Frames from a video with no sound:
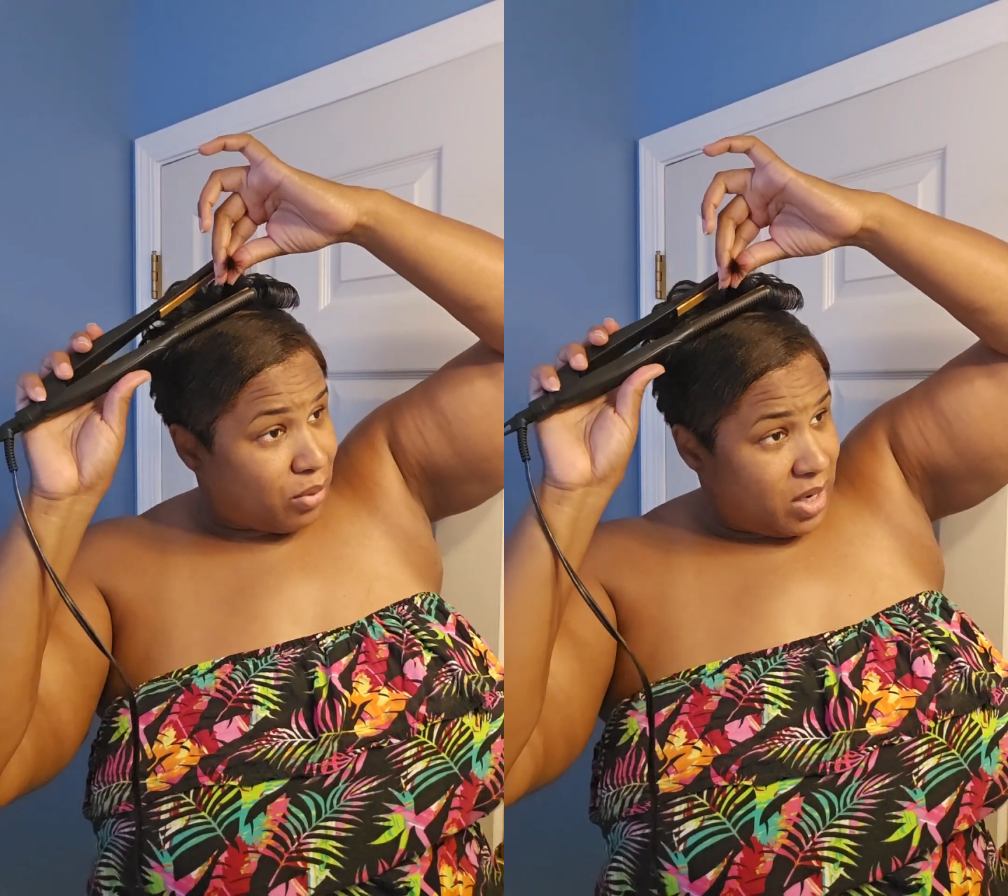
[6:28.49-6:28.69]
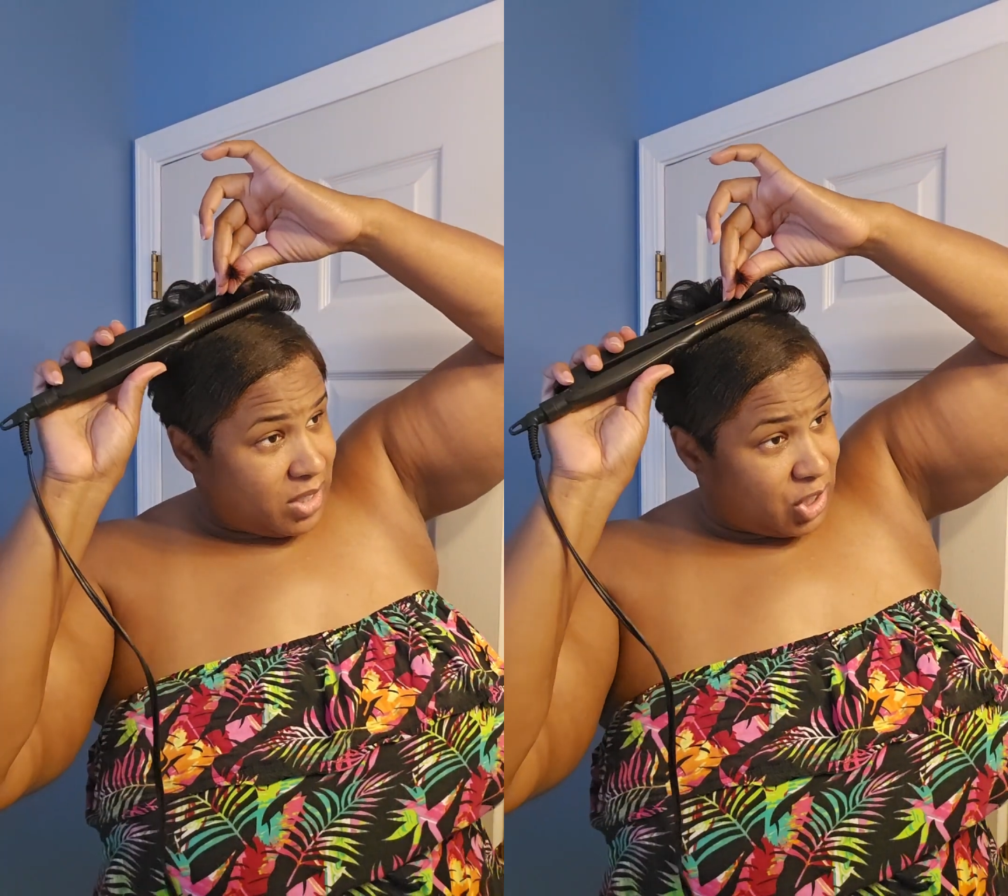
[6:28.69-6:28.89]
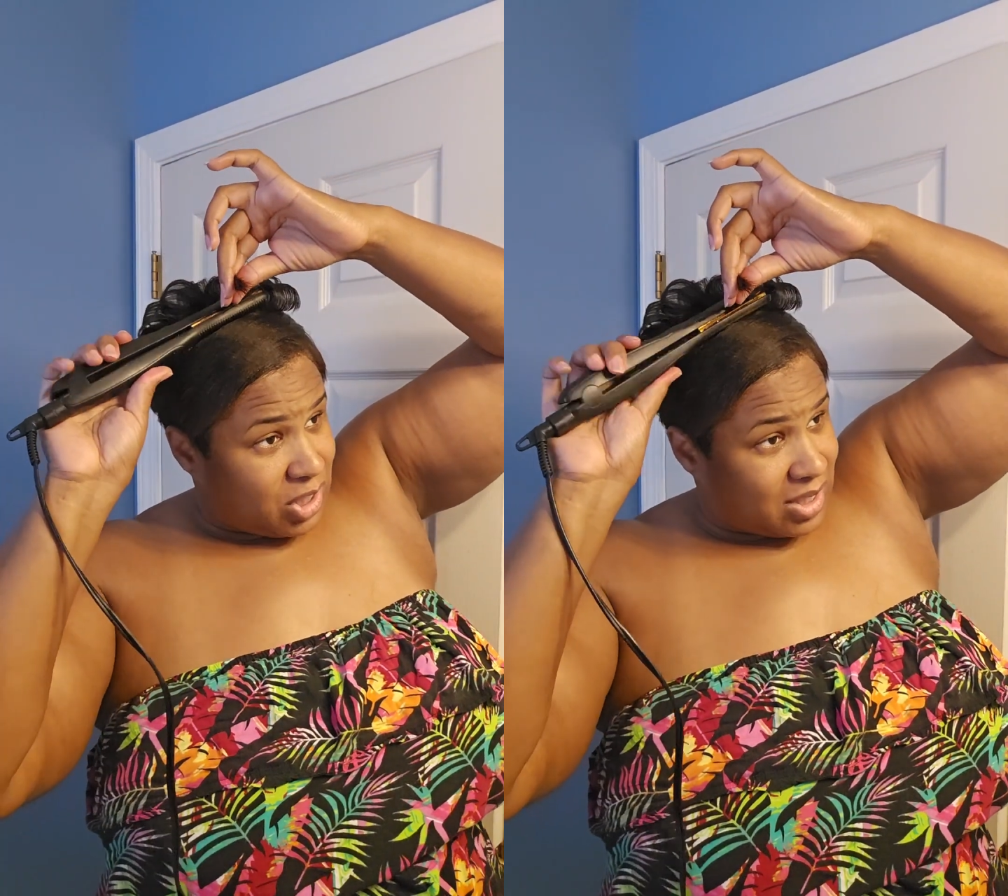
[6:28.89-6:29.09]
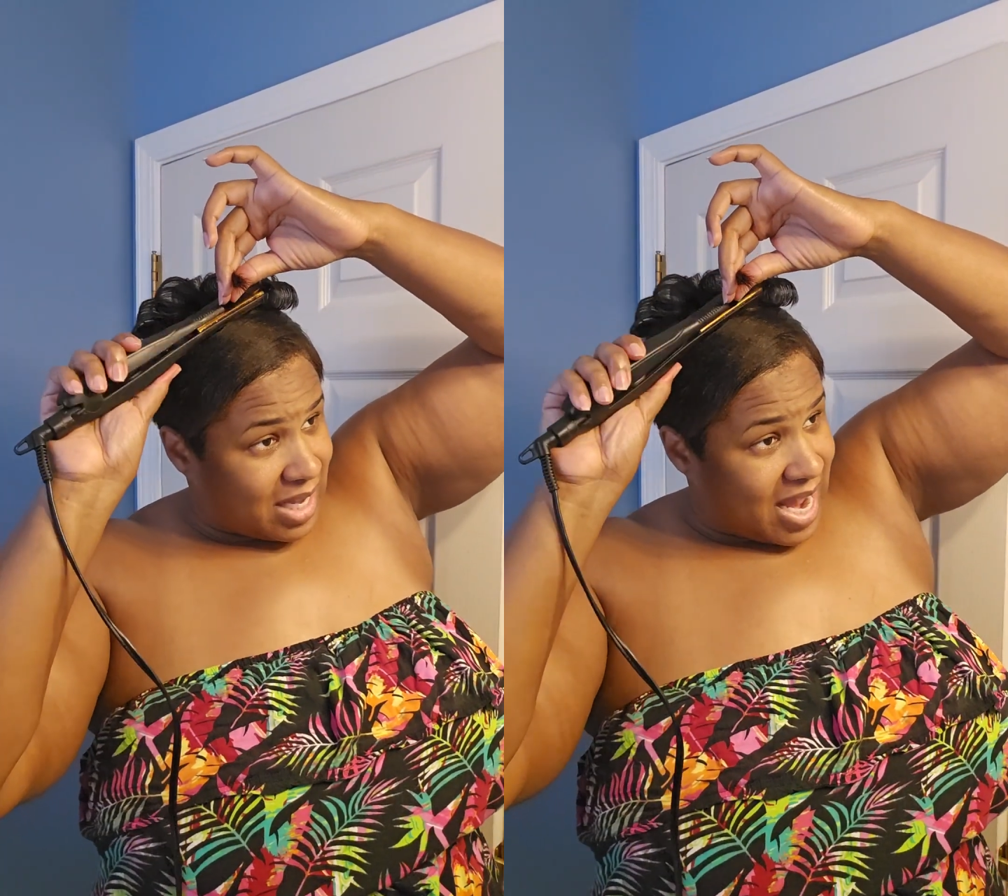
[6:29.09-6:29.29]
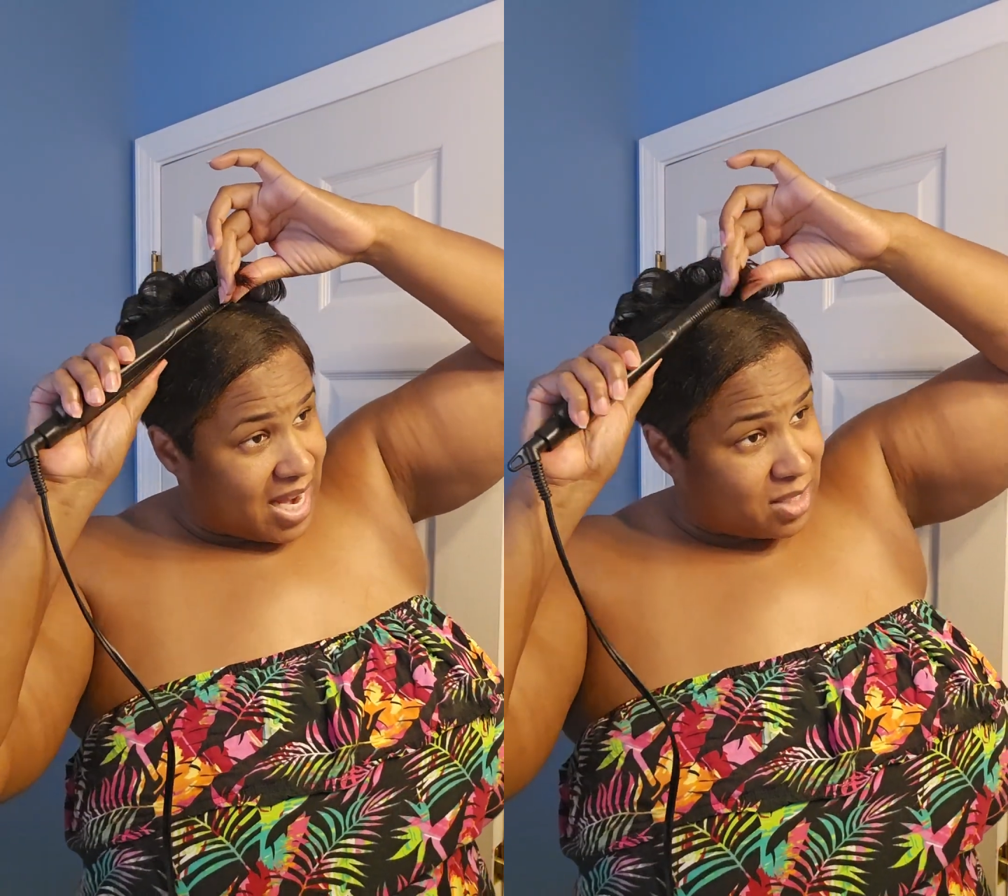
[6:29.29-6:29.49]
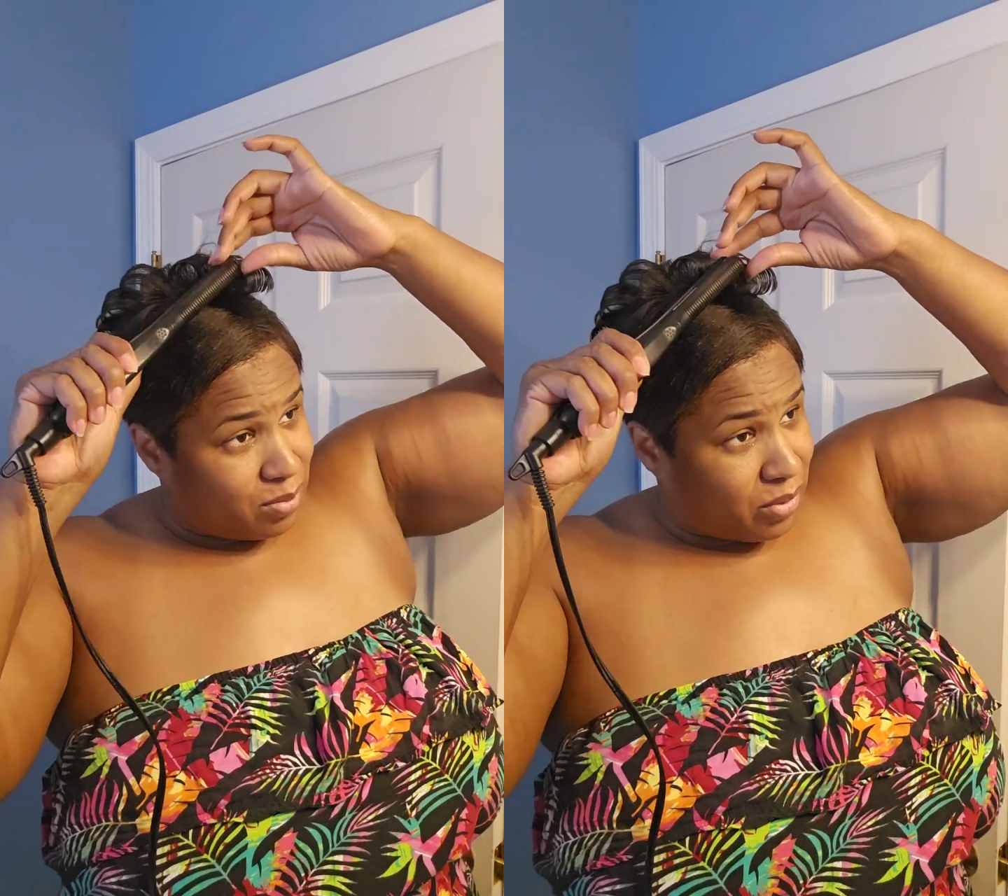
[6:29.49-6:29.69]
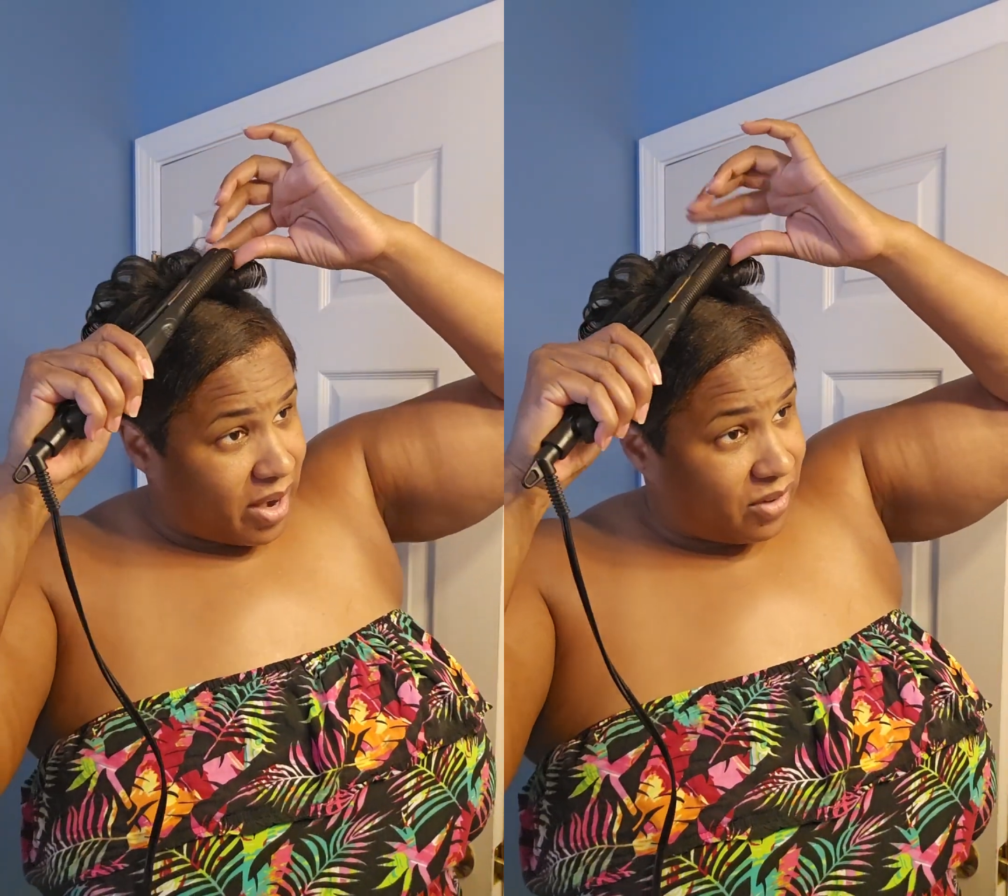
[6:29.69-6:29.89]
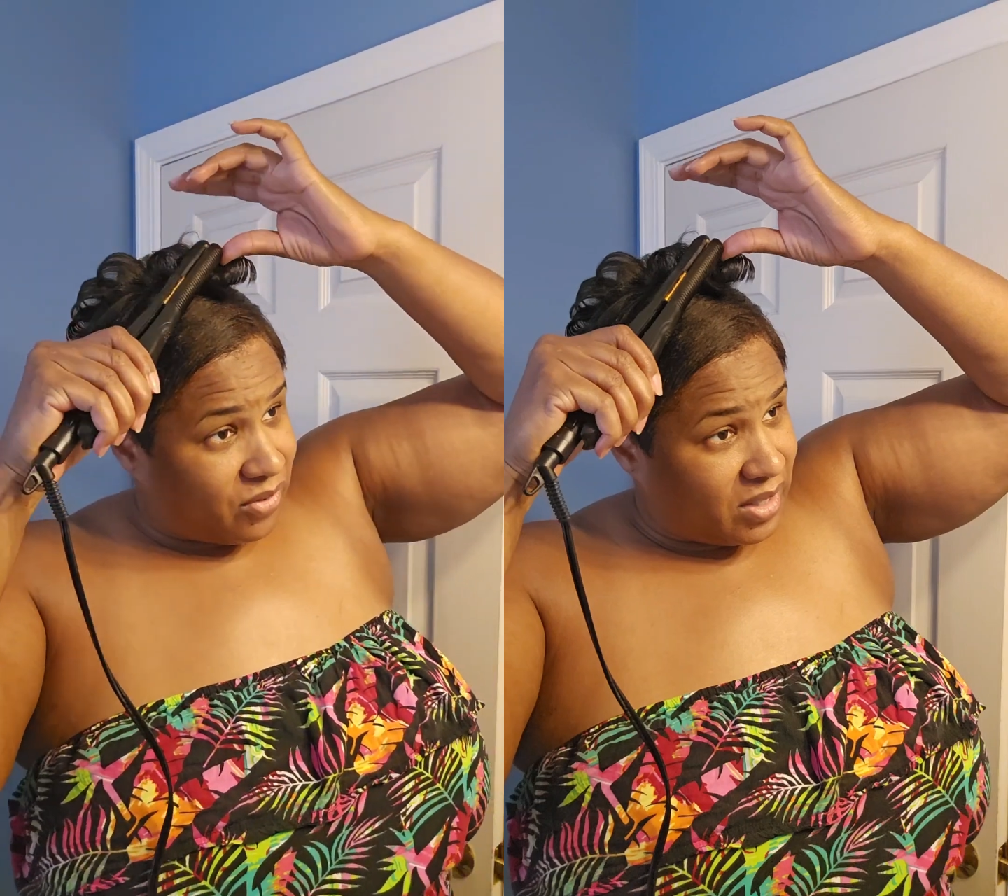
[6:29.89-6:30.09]
brunch /
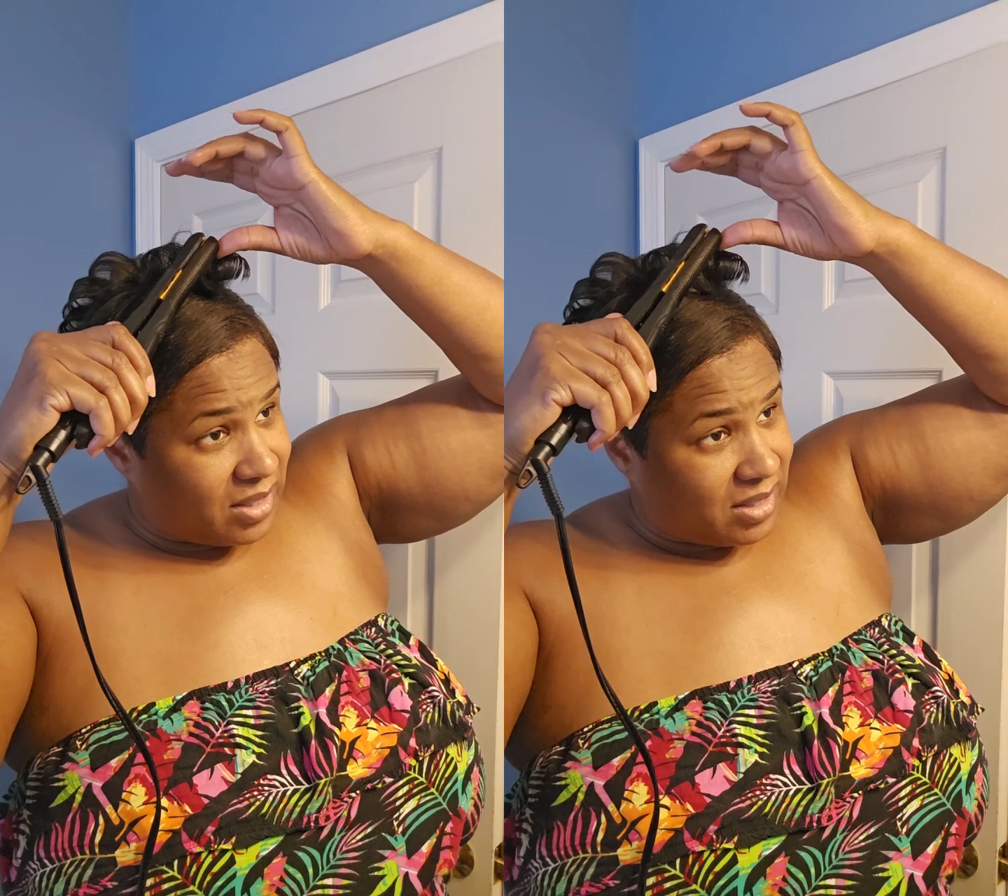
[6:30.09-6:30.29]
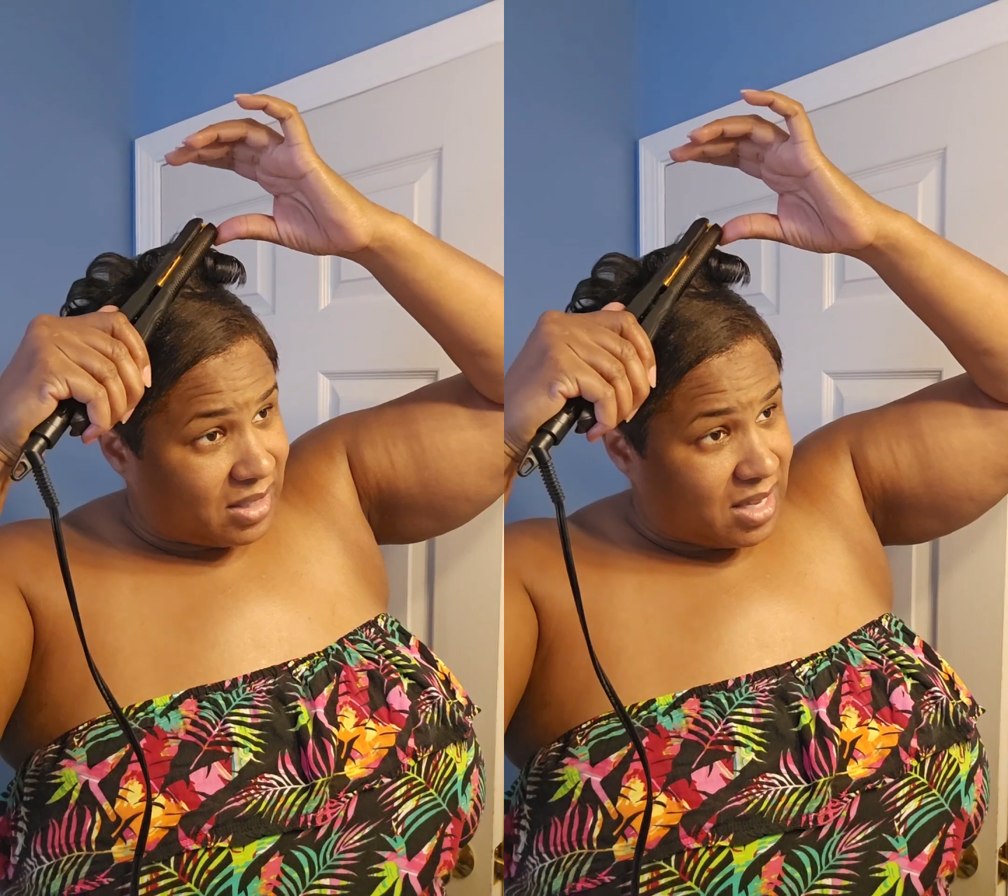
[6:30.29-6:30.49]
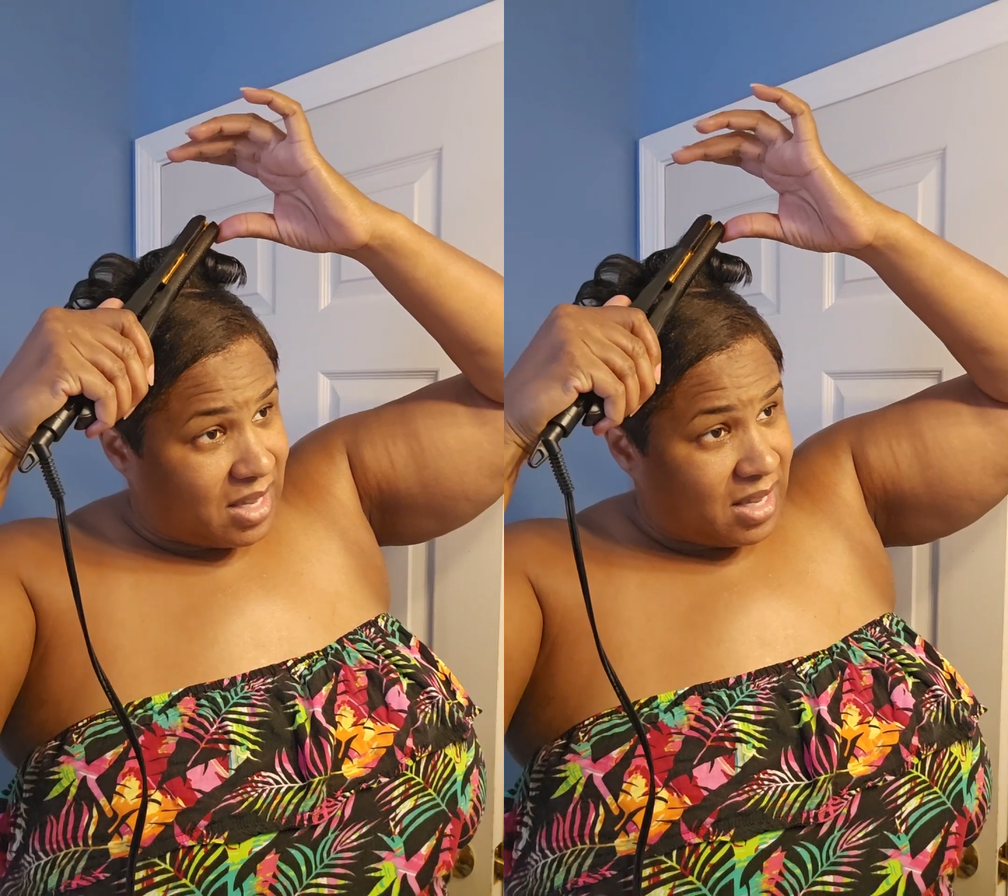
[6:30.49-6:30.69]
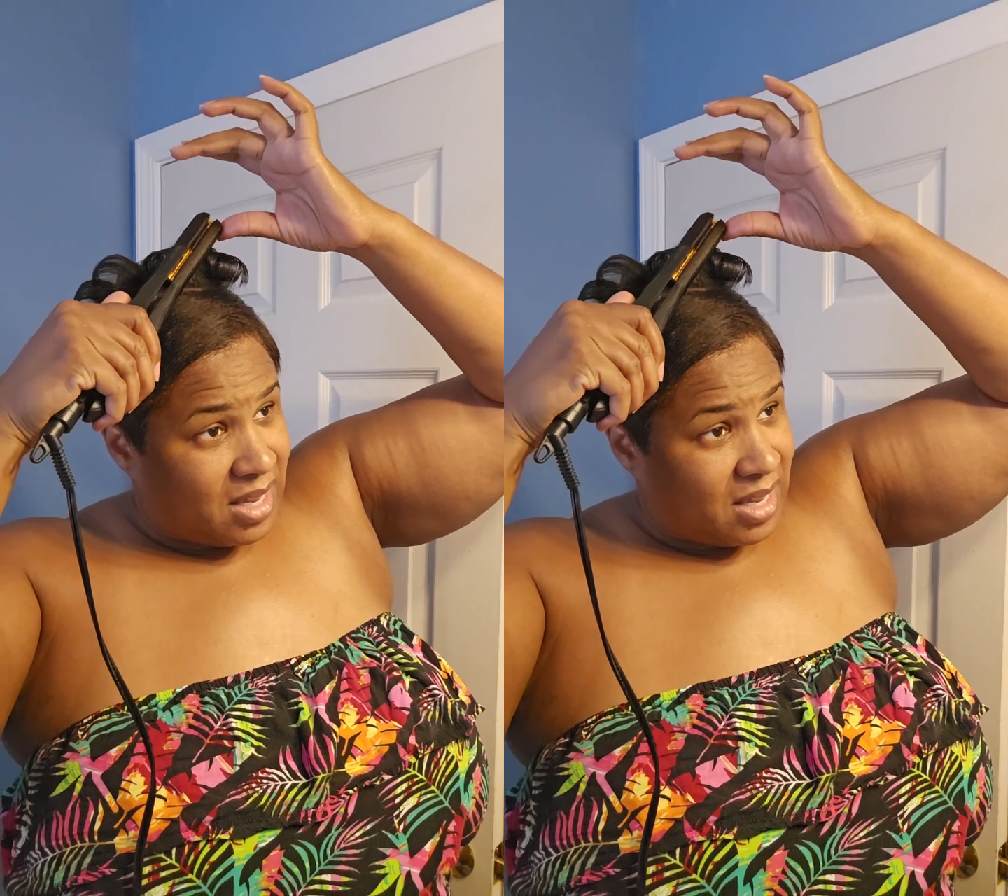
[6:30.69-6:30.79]
breakfast.